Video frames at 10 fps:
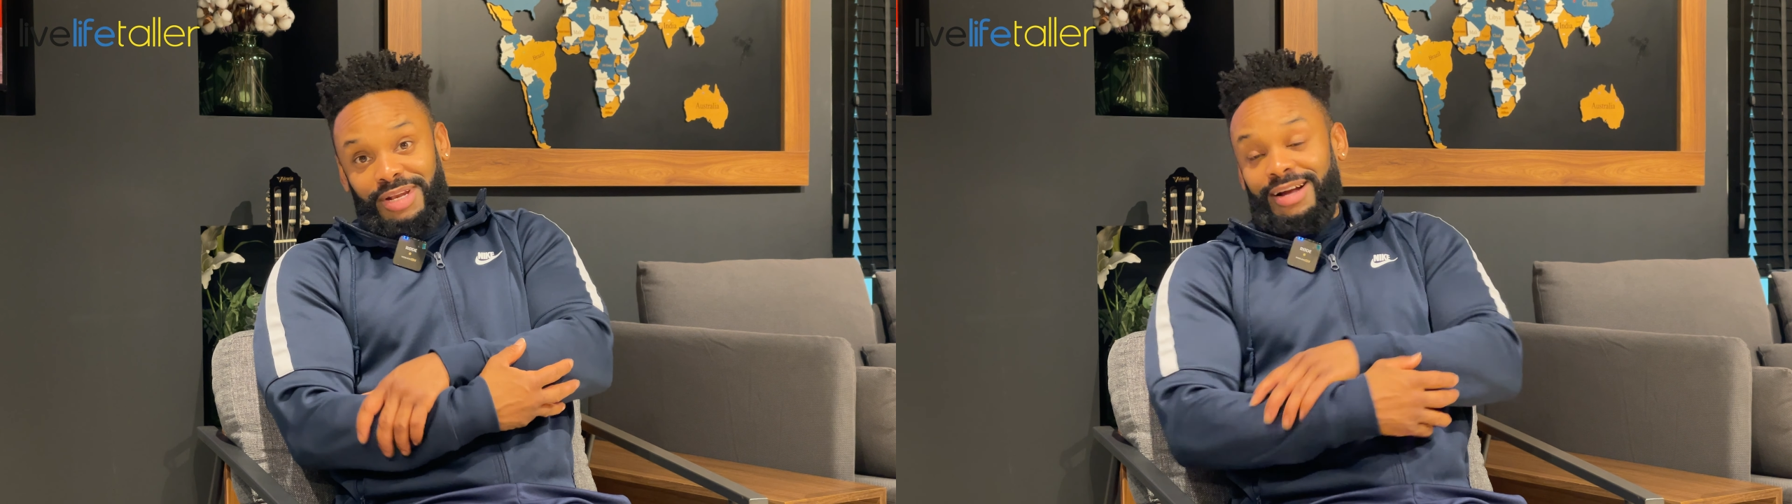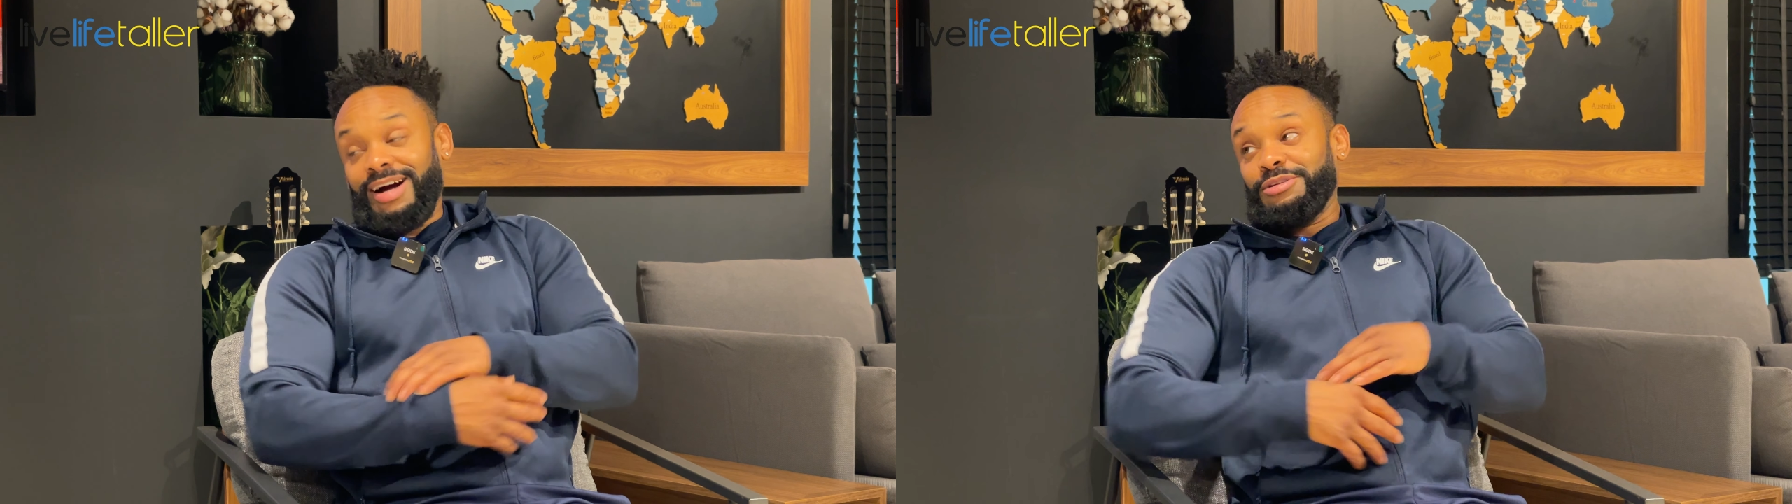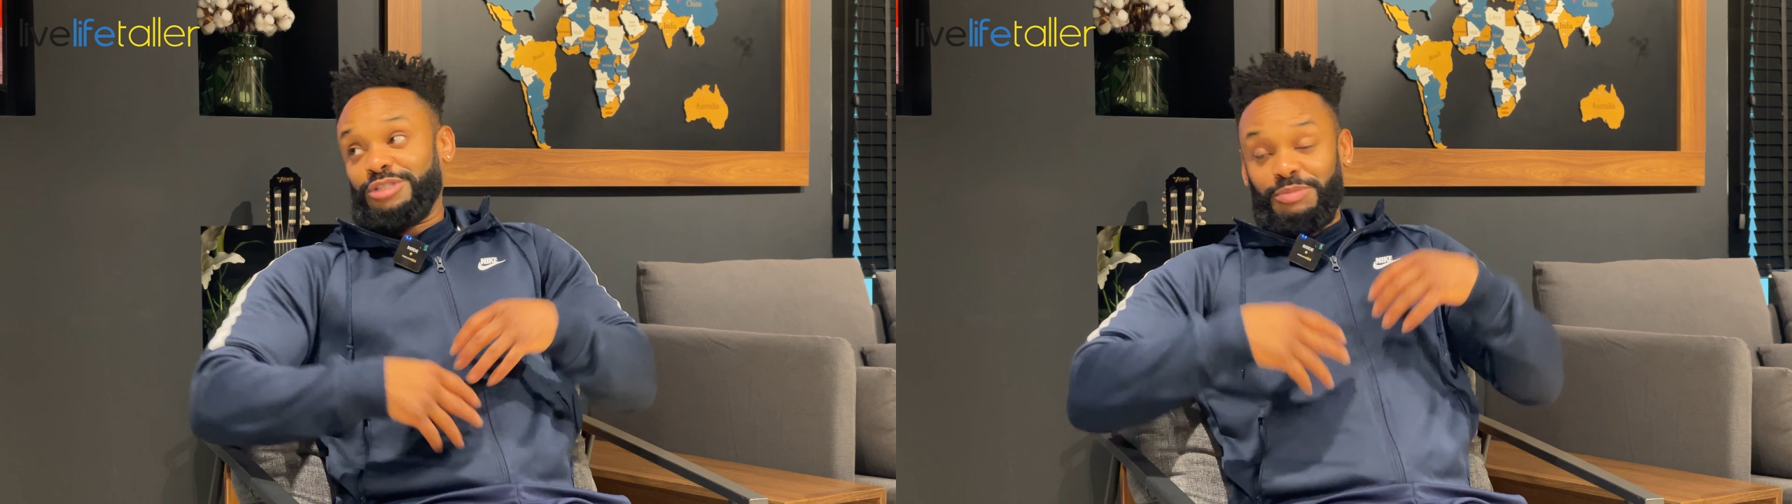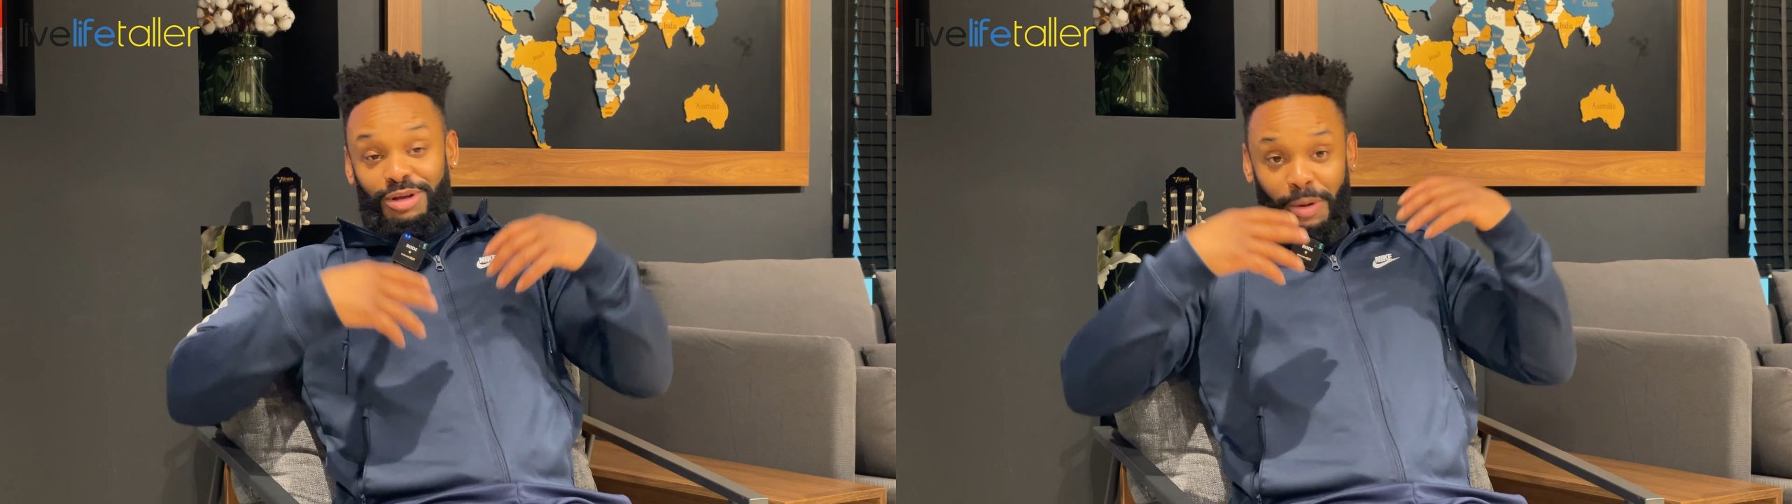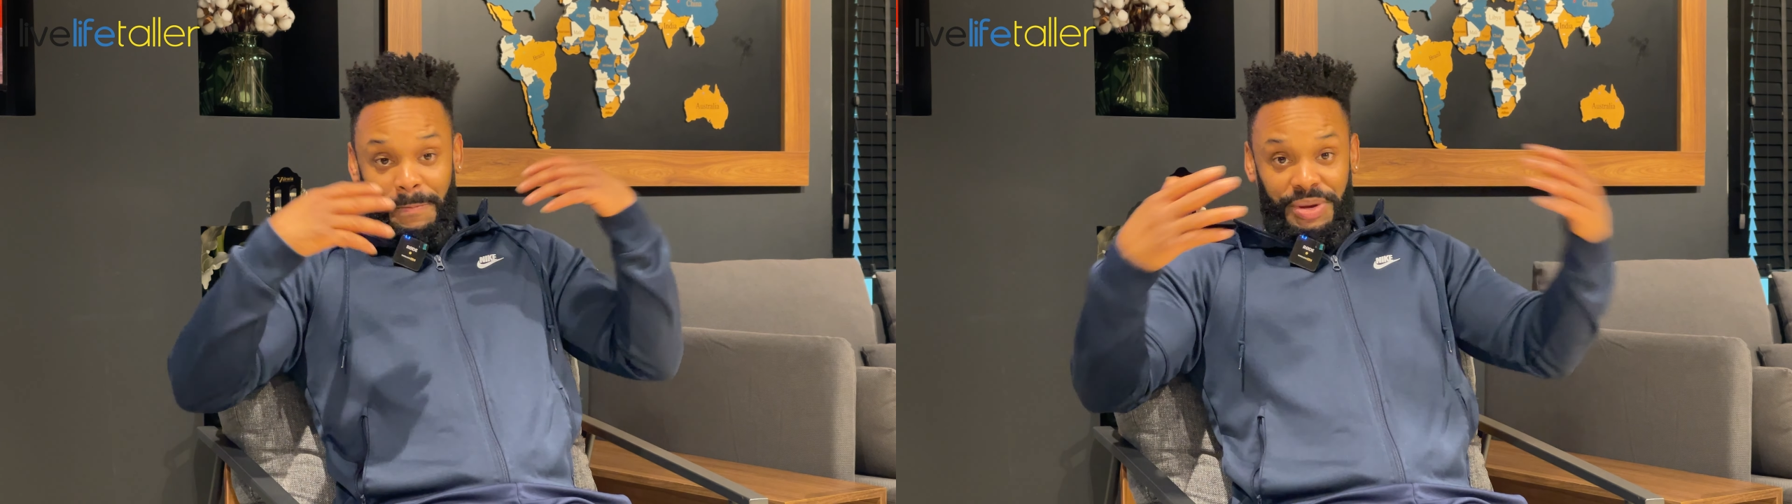Like, I used to be a
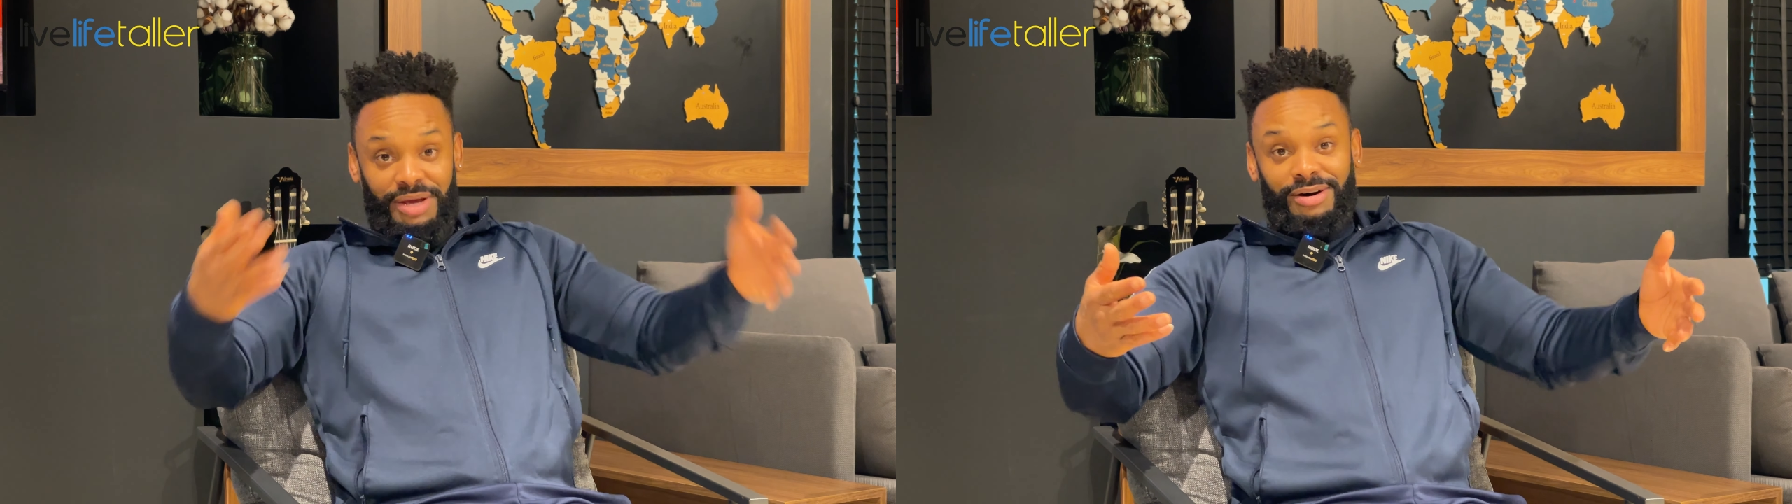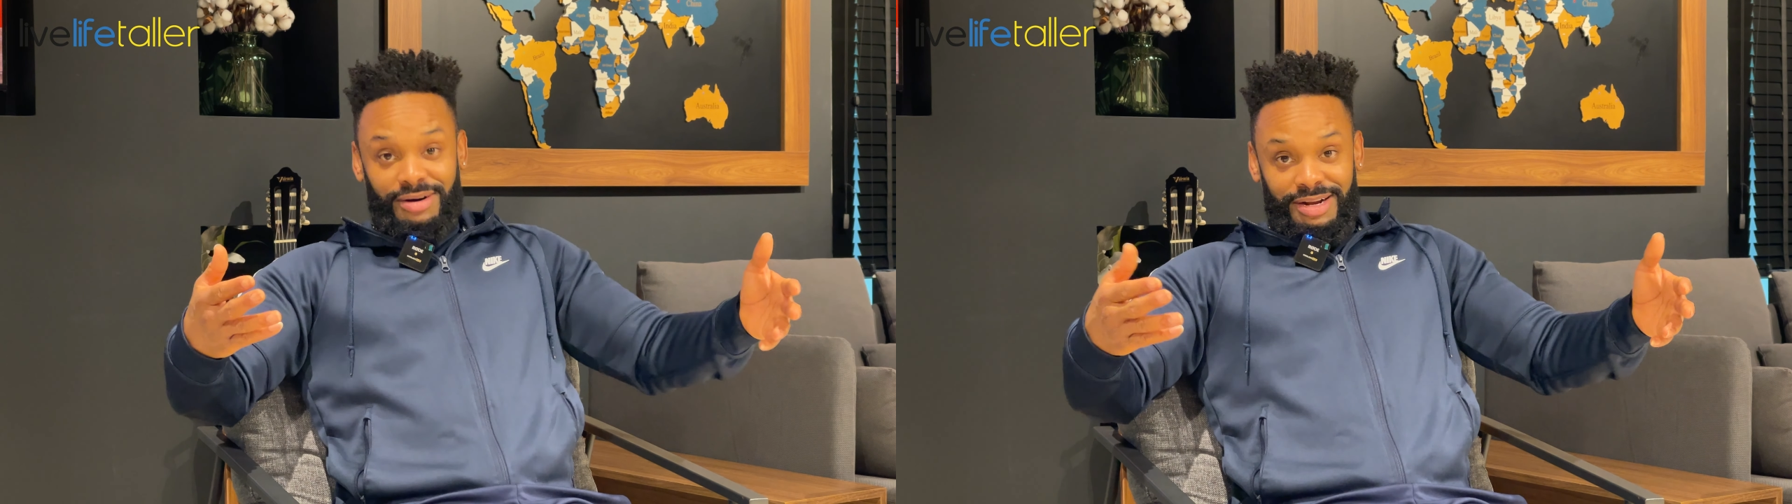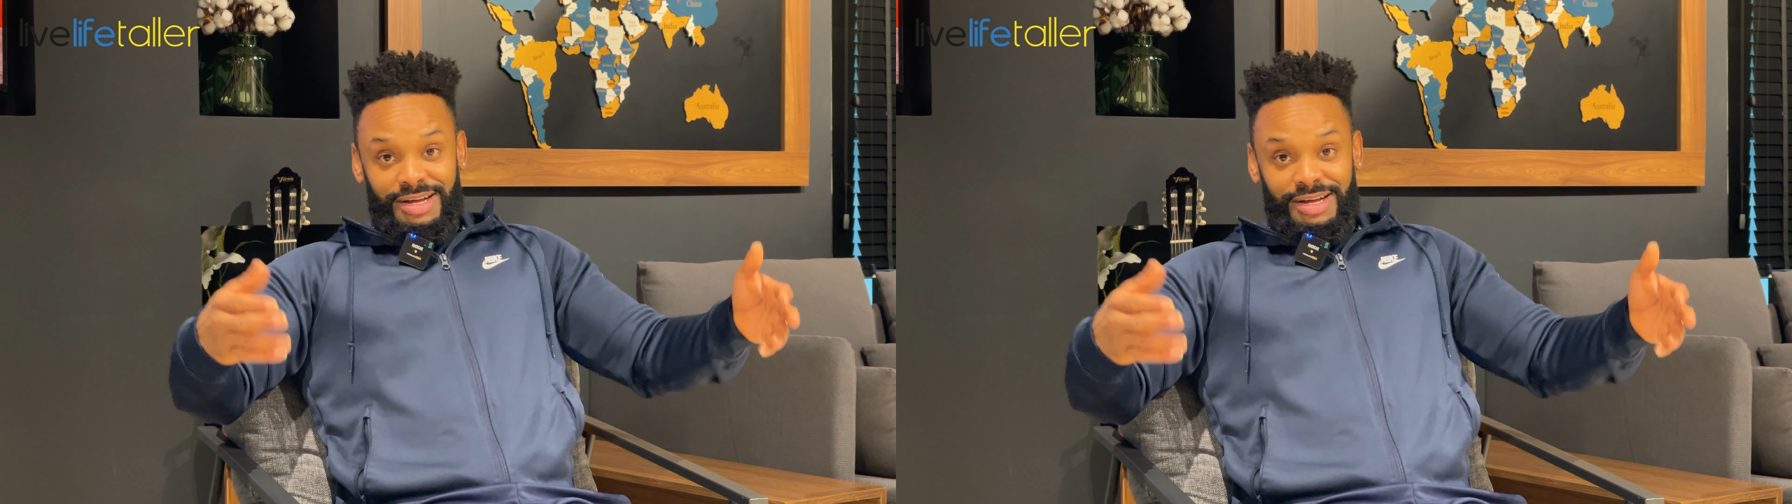lot bigger,